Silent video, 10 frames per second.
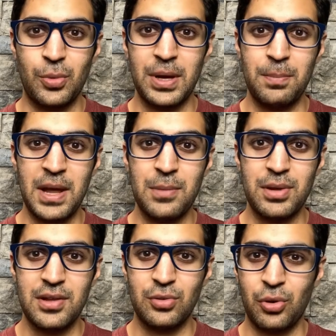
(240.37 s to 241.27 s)
weight
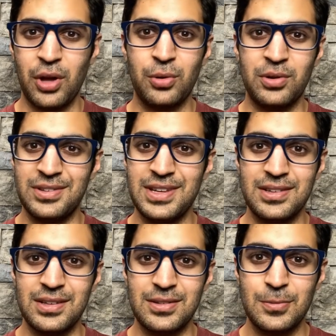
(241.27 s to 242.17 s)
babies, or other
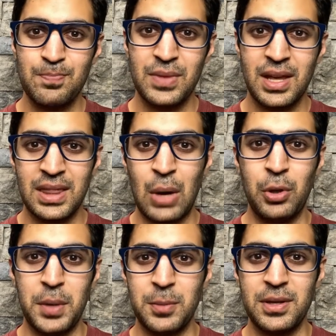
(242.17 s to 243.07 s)
diseases, that will
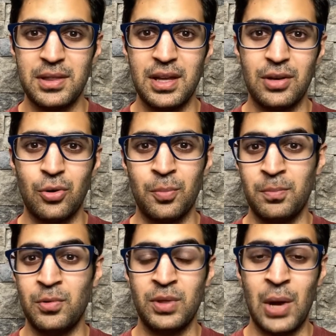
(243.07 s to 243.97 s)
make me think, or
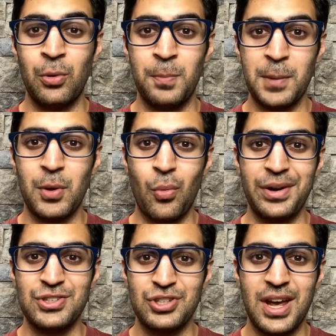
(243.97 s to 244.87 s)
that will make me want to
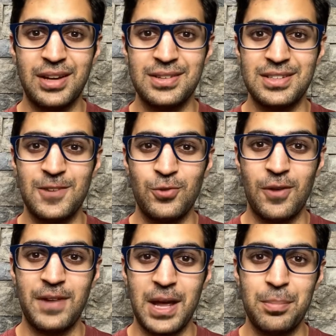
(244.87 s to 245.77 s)
check to see if you have
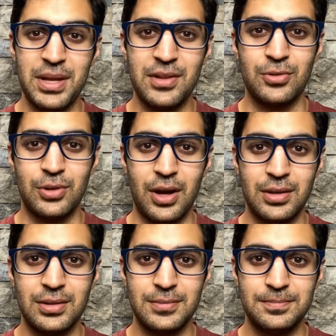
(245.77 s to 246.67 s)
diabetes or
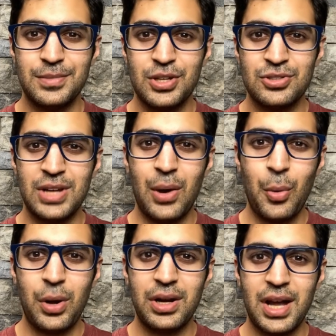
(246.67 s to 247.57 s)
not. So now I
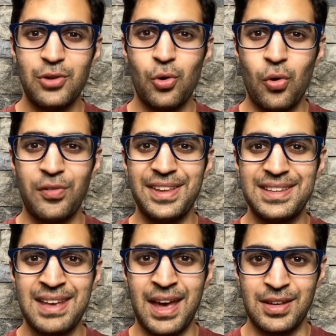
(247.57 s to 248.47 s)
want to kind of go over the
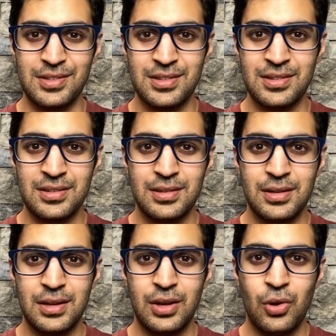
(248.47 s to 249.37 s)
tests.
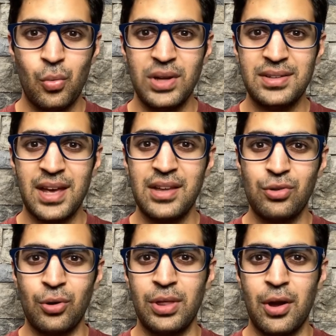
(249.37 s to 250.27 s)
What tests
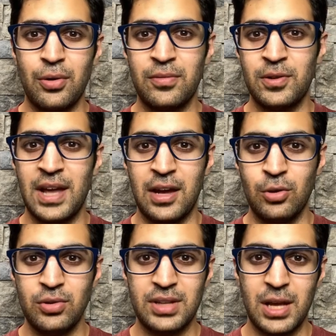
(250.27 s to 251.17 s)
are there to
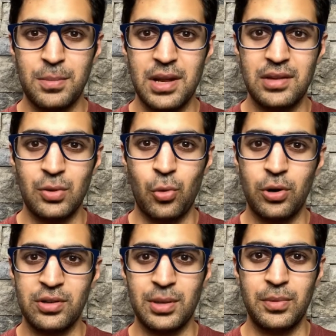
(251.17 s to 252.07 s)
diagnose diabetes and what are
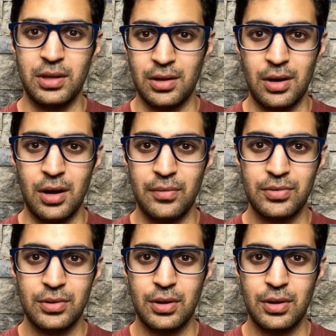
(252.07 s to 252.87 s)
some of the cutoffs?